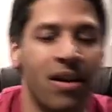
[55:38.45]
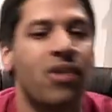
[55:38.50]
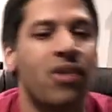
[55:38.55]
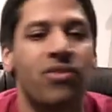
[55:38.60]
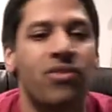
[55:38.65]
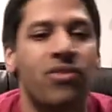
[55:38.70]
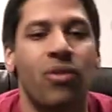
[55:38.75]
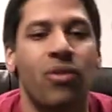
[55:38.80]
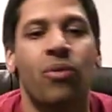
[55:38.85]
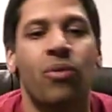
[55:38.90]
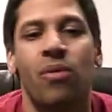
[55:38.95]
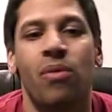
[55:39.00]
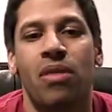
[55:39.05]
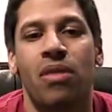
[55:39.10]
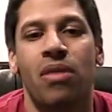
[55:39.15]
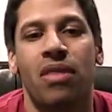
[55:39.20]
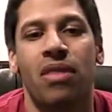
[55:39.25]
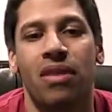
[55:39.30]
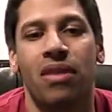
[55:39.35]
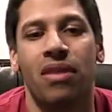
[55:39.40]
So
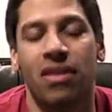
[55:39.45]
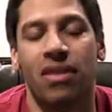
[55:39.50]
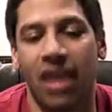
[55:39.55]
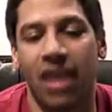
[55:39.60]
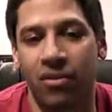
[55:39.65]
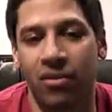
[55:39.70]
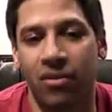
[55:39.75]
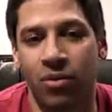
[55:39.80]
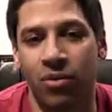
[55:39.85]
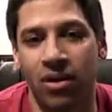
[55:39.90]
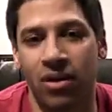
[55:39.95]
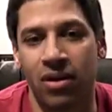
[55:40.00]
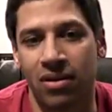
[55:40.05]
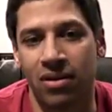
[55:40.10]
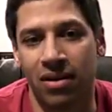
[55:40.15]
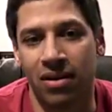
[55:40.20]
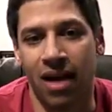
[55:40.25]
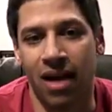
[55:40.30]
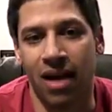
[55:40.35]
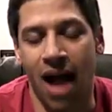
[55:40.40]
that's
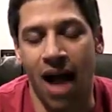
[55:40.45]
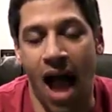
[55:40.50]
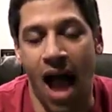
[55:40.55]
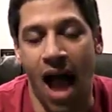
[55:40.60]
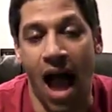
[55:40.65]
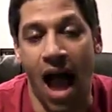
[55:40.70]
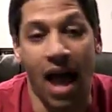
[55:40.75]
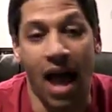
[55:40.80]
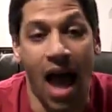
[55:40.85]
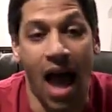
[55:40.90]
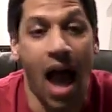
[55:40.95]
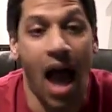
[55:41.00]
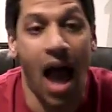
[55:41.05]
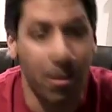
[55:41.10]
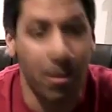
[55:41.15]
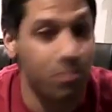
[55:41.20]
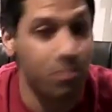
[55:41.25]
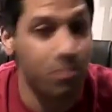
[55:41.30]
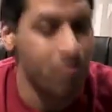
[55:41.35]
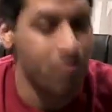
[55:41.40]
where
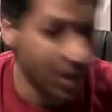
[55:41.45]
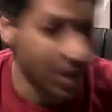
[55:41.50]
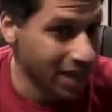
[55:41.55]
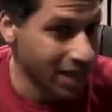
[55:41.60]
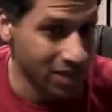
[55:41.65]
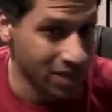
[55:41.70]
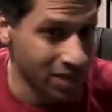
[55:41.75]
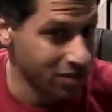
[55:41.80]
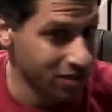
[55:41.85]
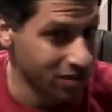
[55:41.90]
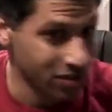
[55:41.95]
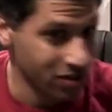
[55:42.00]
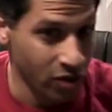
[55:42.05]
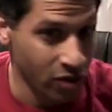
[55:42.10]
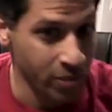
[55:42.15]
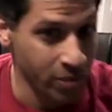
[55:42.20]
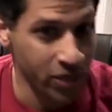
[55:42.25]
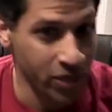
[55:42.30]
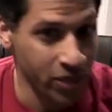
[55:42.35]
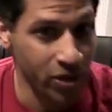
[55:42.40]
I and again, this is all
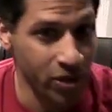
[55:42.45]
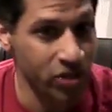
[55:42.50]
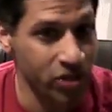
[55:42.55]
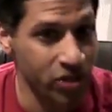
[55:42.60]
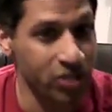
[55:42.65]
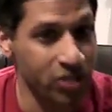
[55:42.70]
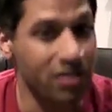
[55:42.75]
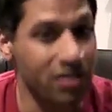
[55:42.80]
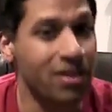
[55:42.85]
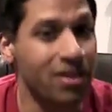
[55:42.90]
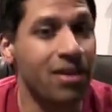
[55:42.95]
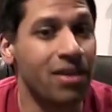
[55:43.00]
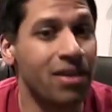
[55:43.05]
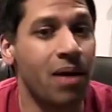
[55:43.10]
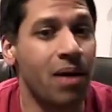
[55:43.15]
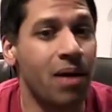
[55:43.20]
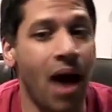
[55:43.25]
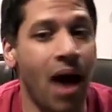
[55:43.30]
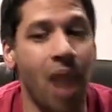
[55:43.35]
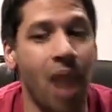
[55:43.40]
speculation,
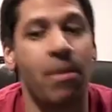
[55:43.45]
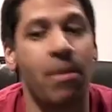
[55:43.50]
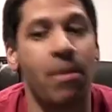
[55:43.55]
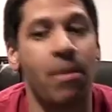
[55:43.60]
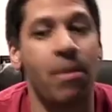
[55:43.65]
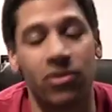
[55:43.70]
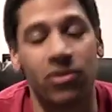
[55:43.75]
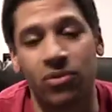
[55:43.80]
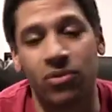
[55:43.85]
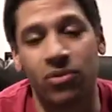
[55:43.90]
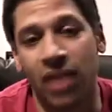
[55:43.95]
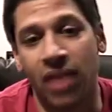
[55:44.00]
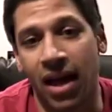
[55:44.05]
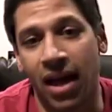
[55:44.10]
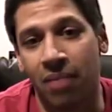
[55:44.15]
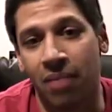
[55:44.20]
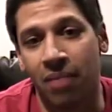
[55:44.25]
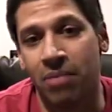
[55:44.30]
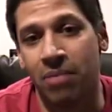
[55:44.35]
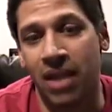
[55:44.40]
I bet you
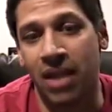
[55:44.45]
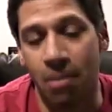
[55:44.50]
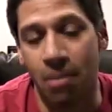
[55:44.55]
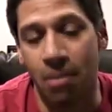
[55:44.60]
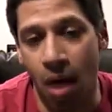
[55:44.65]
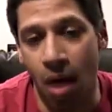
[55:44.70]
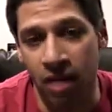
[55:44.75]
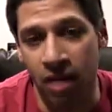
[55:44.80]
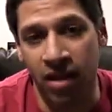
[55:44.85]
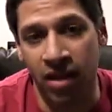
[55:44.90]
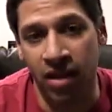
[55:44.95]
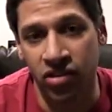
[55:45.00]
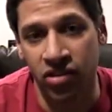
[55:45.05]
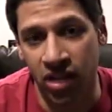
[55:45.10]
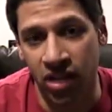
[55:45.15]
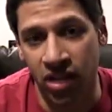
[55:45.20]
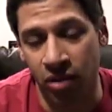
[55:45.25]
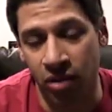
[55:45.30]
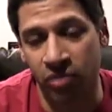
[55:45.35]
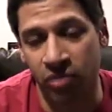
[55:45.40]
that being a monetized
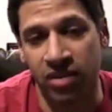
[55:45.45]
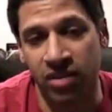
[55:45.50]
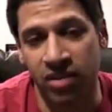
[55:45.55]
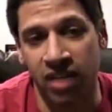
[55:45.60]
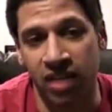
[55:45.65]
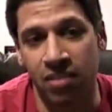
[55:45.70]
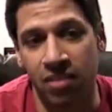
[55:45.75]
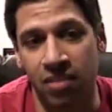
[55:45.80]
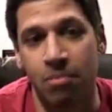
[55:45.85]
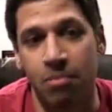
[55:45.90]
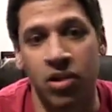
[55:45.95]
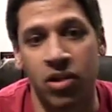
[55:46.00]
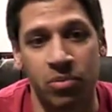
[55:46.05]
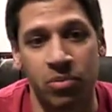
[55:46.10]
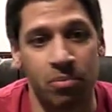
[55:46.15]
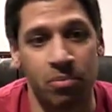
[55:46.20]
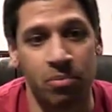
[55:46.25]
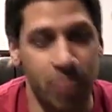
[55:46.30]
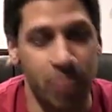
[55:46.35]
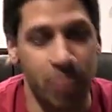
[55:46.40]
channel is a
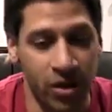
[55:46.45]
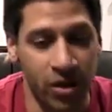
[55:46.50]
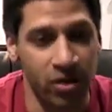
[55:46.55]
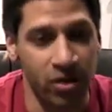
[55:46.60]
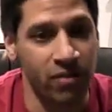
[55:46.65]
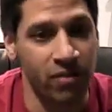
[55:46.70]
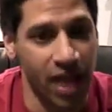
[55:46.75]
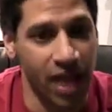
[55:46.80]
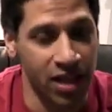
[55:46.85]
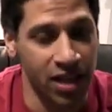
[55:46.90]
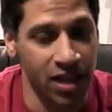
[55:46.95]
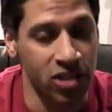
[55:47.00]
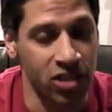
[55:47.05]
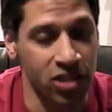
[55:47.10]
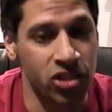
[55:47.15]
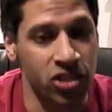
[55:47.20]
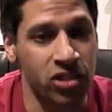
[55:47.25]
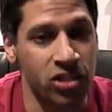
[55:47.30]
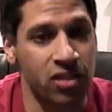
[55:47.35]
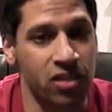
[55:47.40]
much bigger
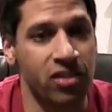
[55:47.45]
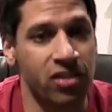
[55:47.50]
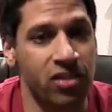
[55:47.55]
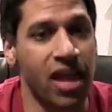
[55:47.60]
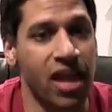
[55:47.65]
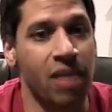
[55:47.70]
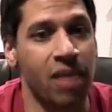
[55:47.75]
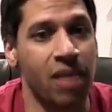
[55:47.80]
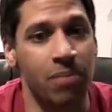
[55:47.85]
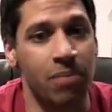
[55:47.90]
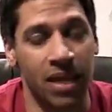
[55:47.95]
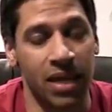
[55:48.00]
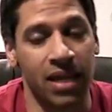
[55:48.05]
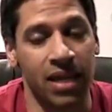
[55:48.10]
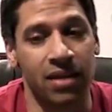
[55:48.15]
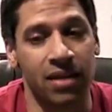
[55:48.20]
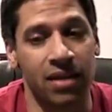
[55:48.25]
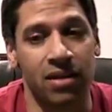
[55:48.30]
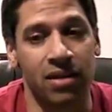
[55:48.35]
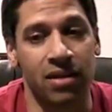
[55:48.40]
advantage than
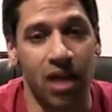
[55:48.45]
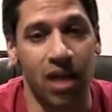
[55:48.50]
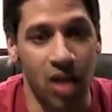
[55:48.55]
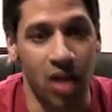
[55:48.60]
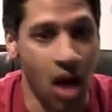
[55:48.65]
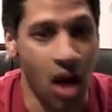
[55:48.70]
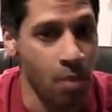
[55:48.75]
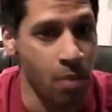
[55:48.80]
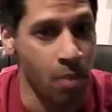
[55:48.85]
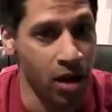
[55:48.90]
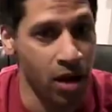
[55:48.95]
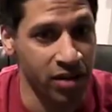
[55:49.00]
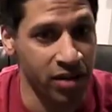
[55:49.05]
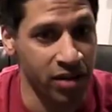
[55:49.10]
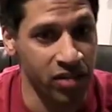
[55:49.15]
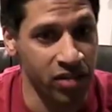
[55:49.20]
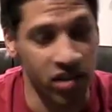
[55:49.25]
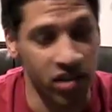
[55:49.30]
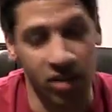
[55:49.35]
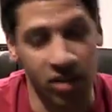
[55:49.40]
being a
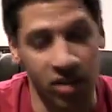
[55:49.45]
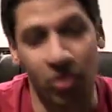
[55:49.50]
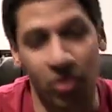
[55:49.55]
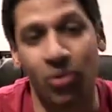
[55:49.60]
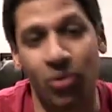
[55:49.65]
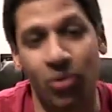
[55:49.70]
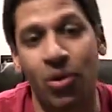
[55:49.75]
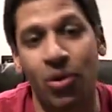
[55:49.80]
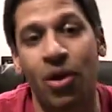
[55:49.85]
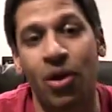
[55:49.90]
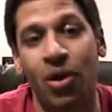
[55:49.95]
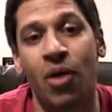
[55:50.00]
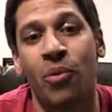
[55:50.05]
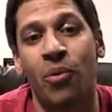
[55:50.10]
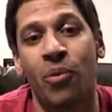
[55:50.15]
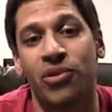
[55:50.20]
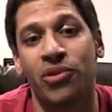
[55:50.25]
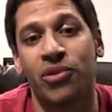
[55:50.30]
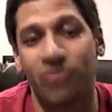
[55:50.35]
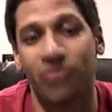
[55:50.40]
non-monetized channel,
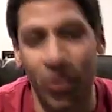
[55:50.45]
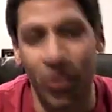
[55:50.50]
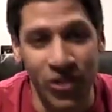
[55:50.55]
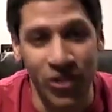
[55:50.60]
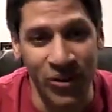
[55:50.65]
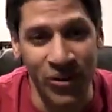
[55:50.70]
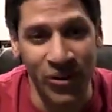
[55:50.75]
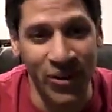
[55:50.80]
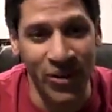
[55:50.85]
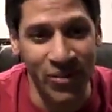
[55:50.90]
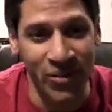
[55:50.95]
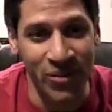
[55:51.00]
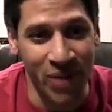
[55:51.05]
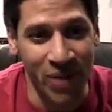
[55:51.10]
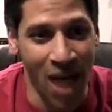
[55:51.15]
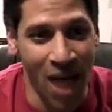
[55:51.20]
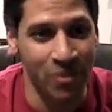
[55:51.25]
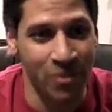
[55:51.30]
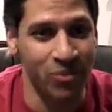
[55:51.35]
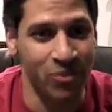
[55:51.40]
which unfortunately is what
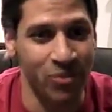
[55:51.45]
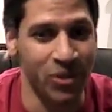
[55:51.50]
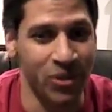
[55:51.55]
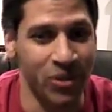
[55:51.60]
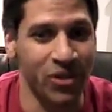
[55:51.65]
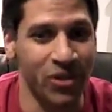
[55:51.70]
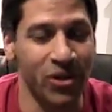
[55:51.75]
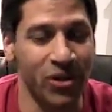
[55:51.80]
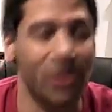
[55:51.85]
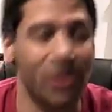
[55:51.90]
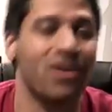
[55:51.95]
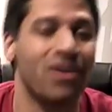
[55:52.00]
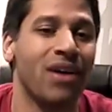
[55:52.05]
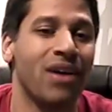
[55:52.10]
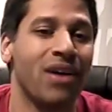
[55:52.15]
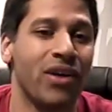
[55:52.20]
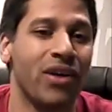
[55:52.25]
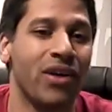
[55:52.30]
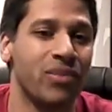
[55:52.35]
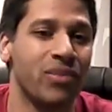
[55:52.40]
happens when you're
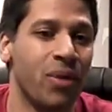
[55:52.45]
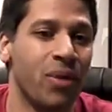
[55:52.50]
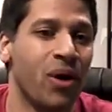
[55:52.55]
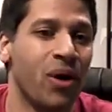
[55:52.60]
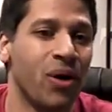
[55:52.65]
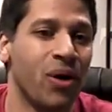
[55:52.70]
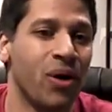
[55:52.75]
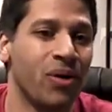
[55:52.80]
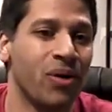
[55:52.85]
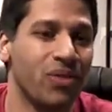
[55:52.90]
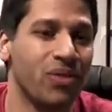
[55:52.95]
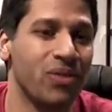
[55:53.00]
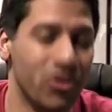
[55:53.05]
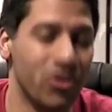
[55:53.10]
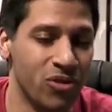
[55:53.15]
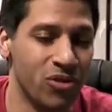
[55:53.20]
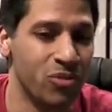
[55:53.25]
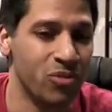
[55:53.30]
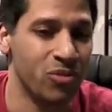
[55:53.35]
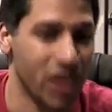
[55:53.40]
a small
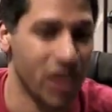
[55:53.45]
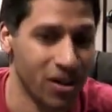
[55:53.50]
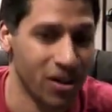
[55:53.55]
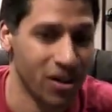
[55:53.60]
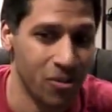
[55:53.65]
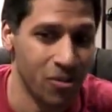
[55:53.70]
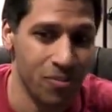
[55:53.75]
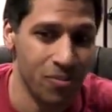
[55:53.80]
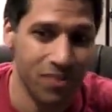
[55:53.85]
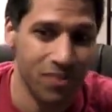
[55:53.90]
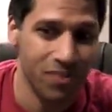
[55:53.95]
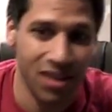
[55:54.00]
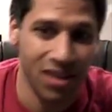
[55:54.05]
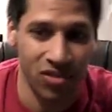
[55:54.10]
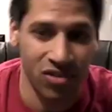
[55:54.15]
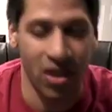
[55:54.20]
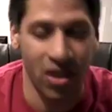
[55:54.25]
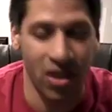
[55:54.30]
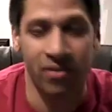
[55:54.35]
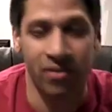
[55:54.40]
YouTube channel,
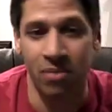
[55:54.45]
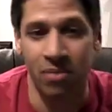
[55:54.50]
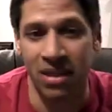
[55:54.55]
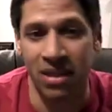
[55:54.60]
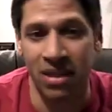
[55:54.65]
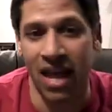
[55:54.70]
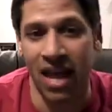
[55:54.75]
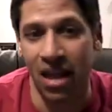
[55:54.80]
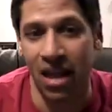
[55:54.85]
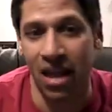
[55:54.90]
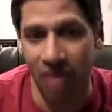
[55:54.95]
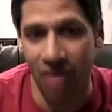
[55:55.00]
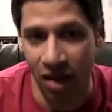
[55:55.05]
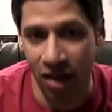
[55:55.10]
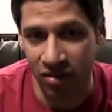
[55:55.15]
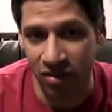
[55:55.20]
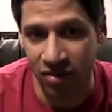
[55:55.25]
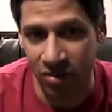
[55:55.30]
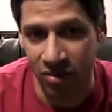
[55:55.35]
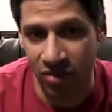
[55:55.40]
because you have to meet that
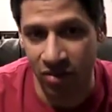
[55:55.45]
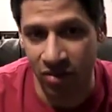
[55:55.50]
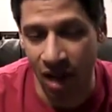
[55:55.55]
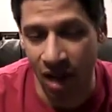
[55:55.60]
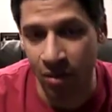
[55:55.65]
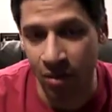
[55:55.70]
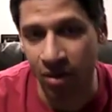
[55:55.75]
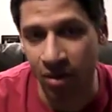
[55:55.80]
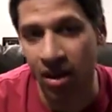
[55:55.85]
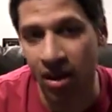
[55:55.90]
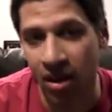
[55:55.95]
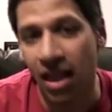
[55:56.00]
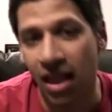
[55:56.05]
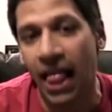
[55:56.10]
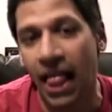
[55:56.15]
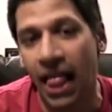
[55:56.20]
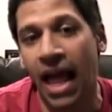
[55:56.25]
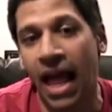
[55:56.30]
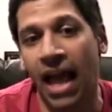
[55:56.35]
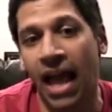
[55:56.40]
1,000 subscriber
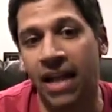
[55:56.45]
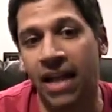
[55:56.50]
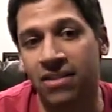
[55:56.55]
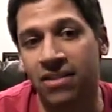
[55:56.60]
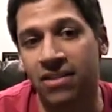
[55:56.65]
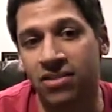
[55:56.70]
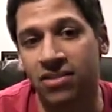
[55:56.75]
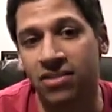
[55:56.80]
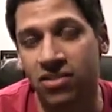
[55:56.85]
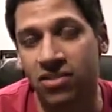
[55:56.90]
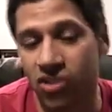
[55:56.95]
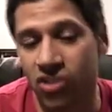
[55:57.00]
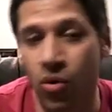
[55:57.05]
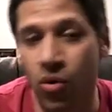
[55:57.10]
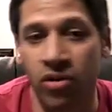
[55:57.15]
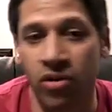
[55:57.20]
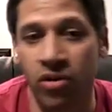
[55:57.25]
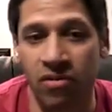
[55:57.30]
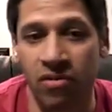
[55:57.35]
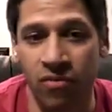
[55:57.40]
and
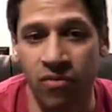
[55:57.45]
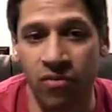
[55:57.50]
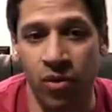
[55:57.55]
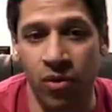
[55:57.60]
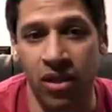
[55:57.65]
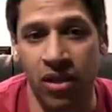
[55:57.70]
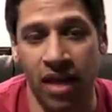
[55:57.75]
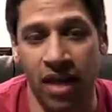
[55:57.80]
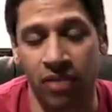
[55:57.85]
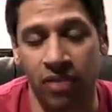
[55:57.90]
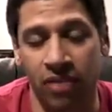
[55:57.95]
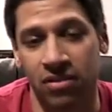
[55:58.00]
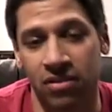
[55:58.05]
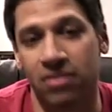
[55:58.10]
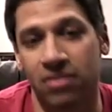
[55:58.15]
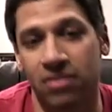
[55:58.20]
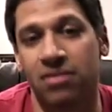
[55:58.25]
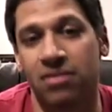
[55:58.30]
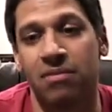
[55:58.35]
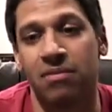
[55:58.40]

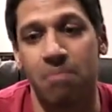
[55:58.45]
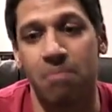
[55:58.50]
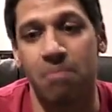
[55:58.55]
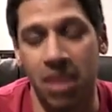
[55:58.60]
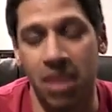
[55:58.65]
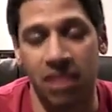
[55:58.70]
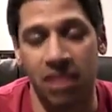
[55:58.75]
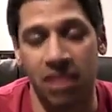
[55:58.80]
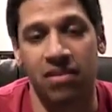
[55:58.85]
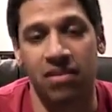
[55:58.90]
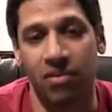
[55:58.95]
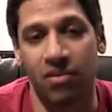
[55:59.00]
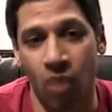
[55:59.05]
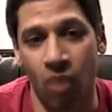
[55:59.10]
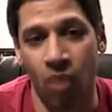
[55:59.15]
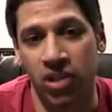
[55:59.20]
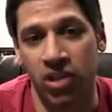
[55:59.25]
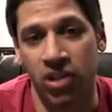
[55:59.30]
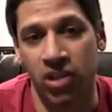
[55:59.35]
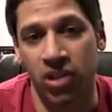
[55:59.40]
240,000 minutes of
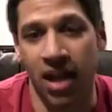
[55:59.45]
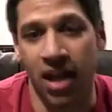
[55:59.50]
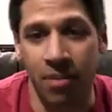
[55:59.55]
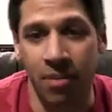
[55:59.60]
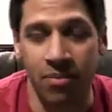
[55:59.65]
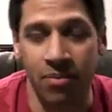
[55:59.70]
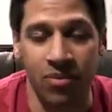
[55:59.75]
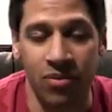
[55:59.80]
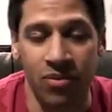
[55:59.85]
watch time.